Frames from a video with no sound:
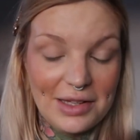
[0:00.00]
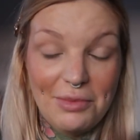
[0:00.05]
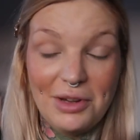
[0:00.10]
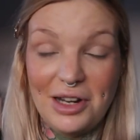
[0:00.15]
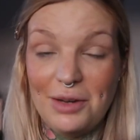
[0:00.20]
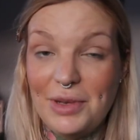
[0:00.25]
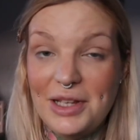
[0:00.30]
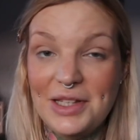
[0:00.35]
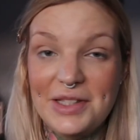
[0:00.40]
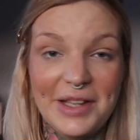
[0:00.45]
I'm
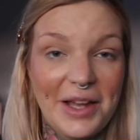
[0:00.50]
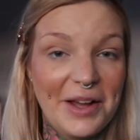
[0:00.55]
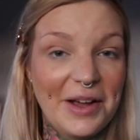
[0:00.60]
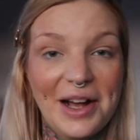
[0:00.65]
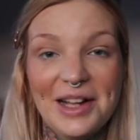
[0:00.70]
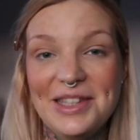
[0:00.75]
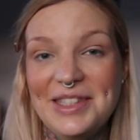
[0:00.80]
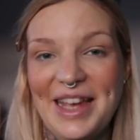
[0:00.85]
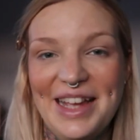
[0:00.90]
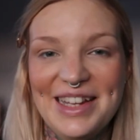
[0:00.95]
going to be so
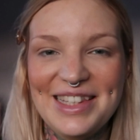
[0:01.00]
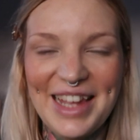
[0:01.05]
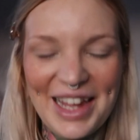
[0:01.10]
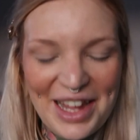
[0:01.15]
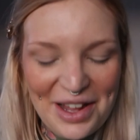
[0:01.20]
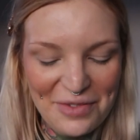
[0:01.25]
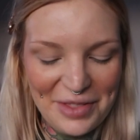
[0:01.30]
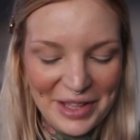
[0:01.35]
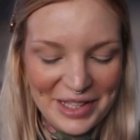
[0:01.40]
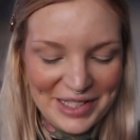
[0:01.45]
gutted
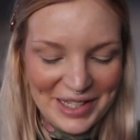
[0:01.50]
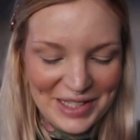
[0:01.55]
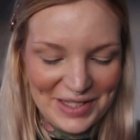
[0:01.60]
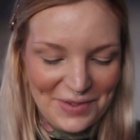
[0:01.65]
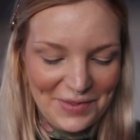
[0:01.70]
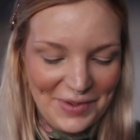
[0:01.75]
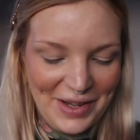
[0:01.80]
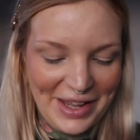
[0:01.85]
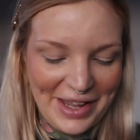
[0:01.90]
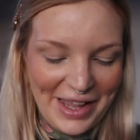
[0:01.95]
if this
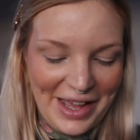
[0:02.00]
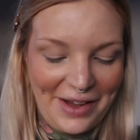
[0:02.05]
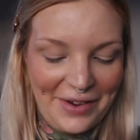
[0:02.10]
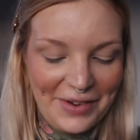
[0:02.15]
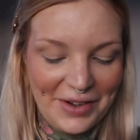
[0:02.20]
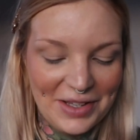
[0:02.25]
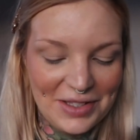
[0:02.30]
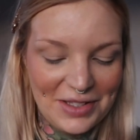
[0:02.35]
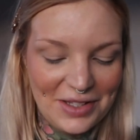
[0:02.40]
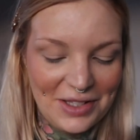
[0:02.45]
doesn't work
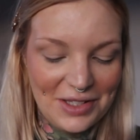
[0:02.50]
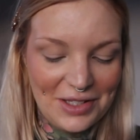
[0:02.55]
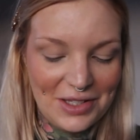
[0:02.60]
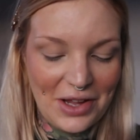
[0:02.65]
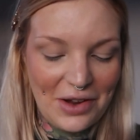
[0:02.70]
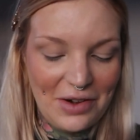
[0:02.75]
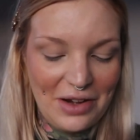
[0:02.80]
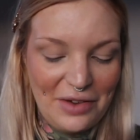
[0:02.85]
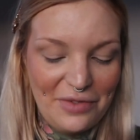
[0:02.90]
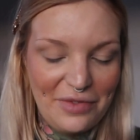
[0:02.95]
out because it's
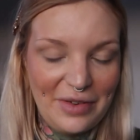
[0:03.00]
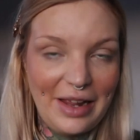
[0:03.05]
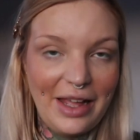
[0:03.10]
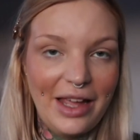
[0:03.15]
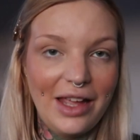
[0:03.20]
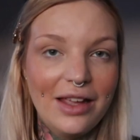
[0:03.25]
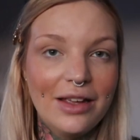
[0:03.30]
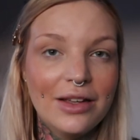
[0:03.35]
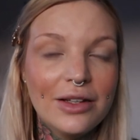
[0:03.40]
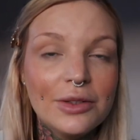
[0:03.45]
so
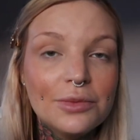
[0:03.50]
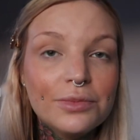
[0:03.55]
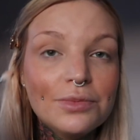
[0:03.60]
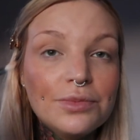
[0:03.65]
lovely.